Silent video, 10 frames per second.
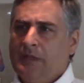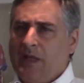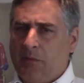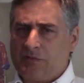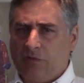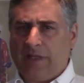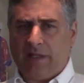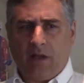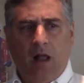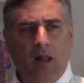that was really
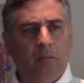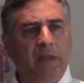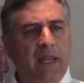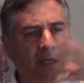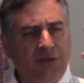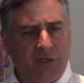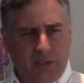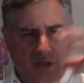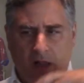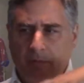the
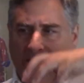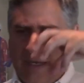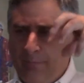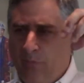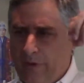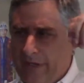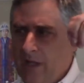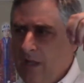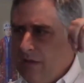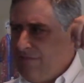culminating point
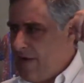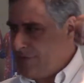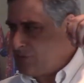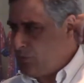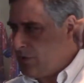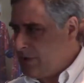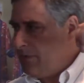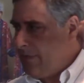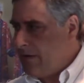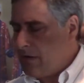of Father's work in
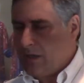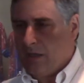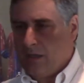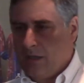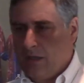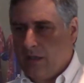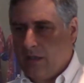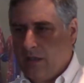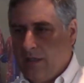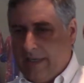America
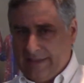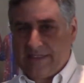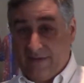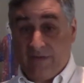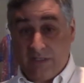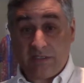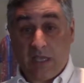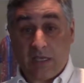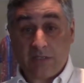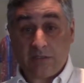in
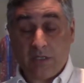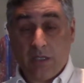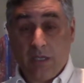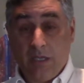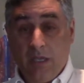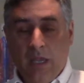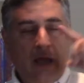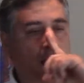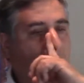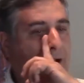1976.
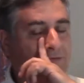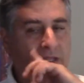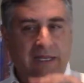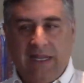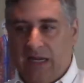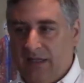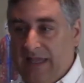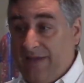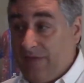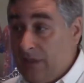After that, he kind of
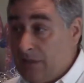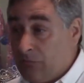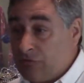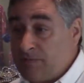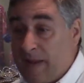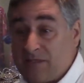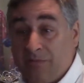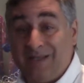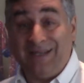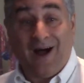gave the
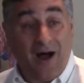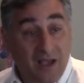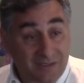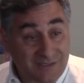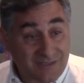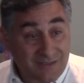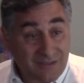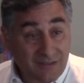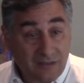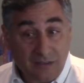responsibility to us,
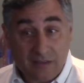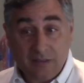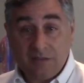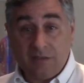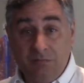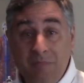to the